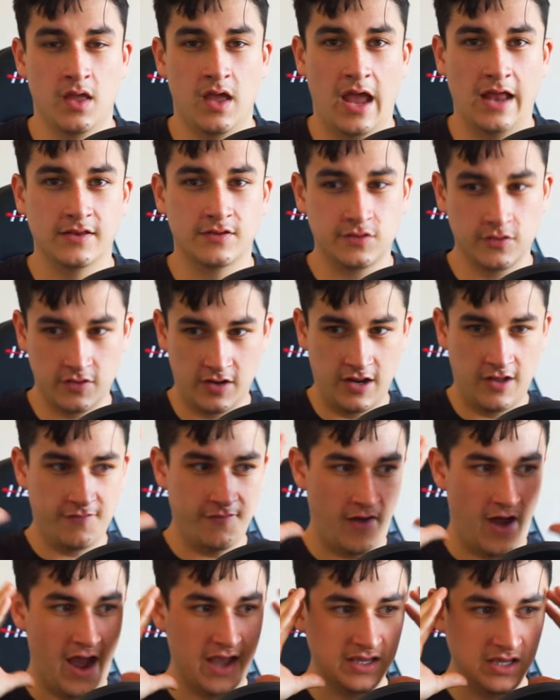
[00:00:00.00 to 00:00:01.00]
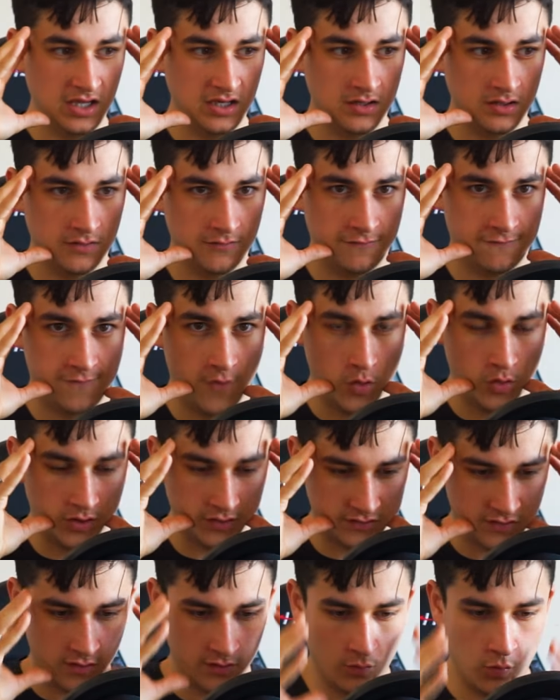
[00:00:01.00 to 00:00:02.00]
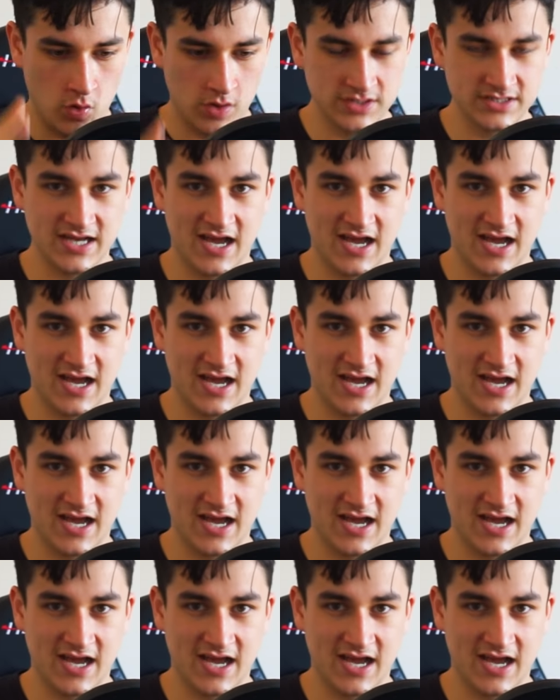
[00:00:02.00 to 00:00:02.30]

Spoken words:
And so that if I can focus on one